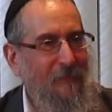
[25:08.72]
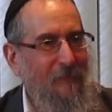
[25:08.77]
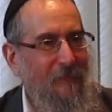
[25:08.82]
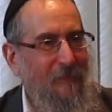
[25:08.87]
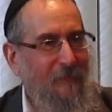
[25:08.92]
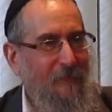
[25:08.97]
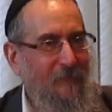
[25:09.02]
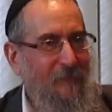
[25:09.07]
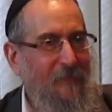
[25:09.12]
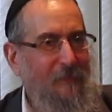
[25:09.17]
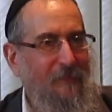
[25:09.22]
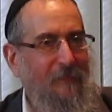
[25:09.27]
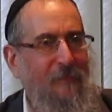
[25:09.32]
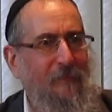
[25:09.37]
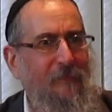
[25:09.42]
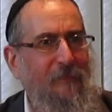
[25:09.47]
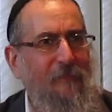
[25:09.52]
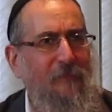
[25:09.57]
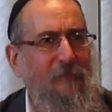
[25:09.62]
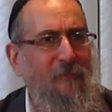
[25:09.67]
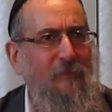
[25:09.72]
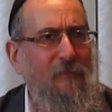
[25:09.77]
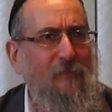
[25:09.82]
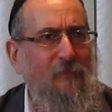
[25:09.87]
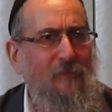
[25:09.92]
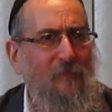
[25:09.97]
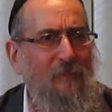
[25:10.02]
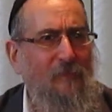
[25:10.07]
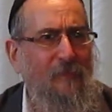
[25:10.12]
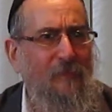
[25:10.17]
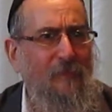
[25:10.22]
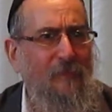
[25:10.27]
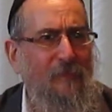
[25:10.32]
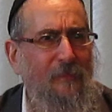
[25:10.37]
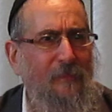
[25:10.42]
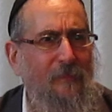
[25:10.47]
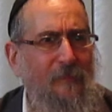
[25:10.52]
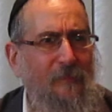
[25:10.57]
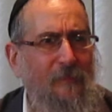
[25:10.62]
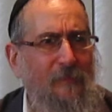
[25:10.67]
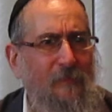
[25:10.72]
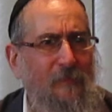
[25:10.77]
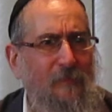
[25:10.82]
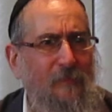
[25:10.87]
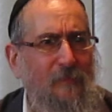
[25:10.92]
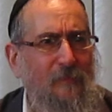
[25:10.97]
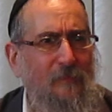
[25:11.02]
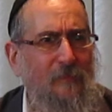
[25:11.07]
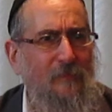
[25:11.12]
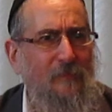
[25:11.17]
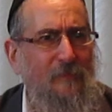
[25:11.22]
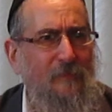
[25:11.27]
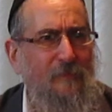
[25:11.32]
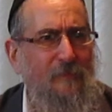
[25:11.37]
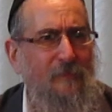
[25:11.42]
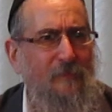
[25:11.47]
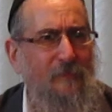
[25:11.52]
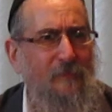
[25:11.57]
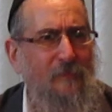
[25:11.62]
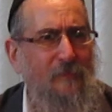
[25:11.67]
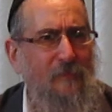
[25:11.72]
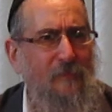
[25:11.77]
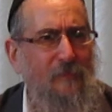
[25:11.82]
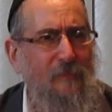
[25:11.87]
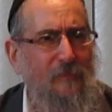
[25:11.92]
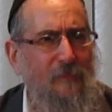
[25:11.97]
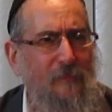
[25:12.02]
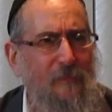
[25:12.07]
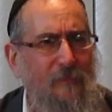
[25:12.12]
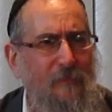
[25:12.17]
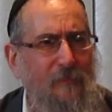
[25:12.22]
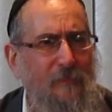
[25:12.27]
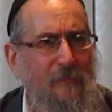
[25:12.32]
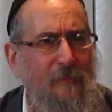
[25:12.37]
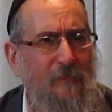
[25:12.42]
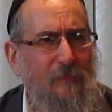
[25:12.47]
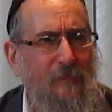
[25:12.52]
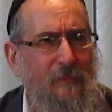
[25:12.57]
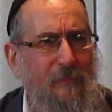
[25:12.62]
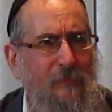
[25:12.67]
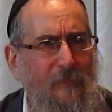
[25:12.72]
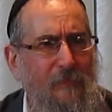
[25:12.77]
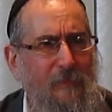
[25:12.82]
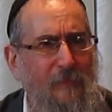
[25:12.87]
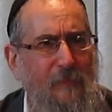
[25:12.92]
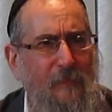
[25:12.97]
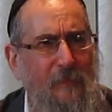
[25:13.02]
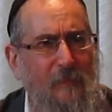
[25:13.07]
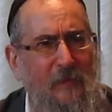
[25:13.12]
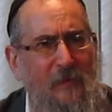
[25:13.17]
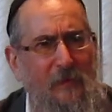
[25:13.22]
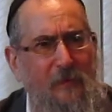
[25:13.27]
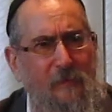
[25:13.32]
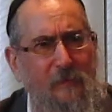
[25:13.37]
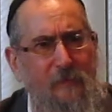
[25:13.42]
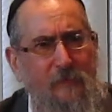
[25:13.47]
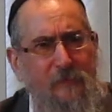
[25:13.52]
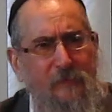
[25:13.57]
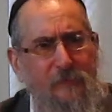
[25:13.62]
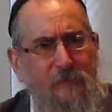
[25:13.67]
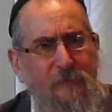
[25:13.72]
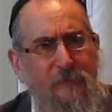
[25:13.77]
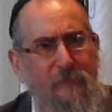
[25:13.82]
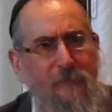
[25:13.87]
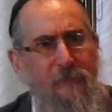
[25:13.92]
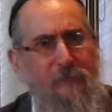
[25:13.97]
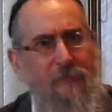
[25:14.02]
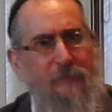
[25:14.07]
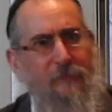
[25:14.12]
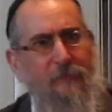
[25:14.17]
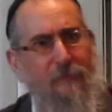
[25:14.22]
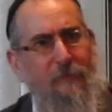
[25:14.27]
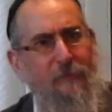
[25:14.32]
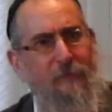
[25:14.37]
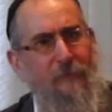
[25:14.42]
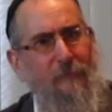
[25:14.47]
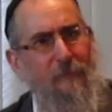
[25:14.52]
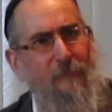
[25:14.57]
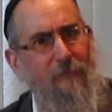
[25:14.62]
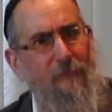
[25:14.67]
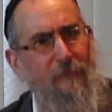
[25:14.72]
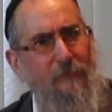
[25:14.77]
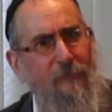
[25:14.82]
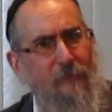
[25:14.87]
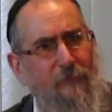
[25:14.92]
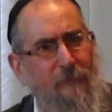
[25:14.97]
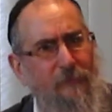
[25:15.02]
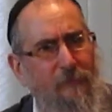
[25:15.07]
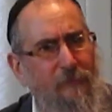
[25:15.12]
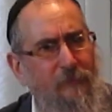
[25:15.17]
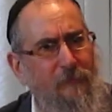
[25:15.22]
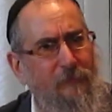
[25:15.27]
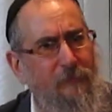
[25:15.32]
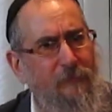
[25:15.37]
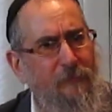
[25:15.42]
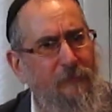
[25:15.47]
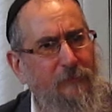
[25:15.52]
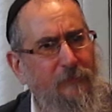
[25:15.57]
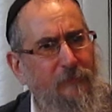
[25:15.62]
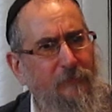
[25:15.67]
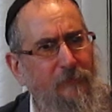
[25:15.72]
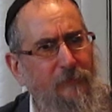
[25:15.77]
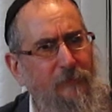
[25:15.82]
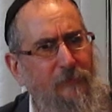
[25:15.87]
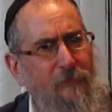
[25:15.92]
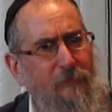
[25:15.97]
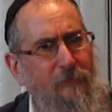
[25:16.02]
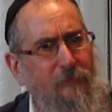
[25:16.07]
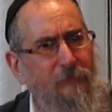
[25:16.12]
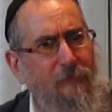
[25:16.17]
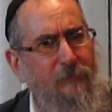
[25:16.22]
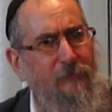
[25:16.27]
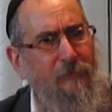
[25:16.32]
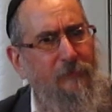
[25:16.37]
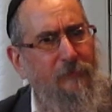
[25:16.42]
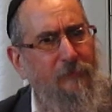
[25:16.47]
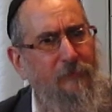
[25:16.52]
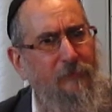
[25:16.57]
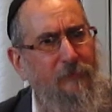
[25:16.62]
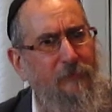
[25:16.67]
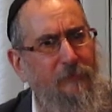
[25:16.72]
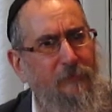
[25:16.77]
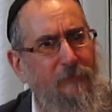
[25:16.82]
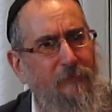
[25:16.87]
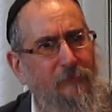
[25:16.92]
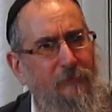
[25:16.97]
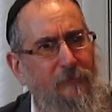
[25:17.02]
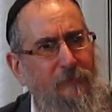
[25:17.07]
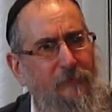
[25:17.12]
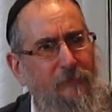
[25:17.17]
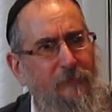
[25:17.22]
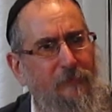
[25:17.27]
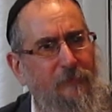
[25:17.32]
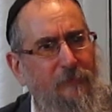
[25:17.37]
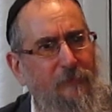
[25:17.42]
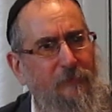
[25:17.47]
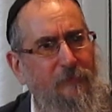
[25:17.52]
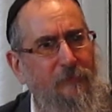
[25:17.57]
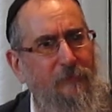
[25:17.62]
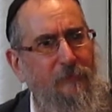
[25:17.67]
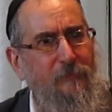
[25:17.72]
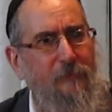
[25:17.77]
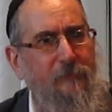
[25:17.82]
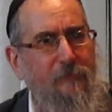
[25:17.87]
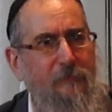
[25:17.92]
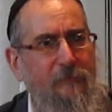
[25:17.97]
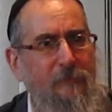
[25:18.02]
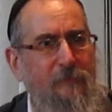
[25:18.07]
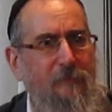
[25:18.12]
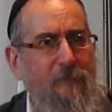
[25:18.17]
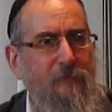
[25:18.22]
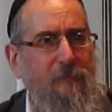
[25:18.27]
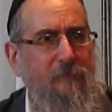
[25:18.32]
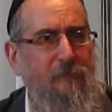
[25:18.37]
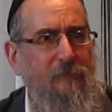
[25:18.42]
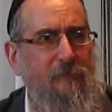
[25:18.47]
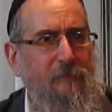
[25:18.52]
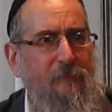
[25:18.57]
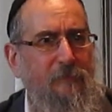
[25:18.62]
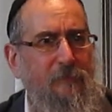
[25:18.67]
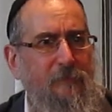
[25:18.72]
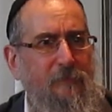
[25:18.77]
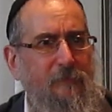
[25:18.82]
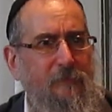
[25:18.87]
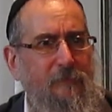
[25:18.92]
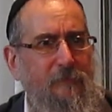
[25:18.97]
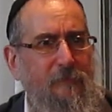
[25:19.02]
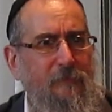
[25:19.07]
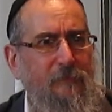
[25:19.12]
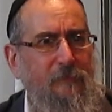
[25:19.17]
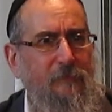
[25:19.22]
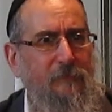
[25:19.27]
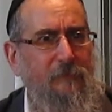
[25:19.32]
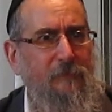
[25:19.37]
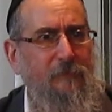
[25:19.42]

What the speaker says: I was wondering if were there any understanding that you're not there to sell religion, but to the extent that you get into it, is there any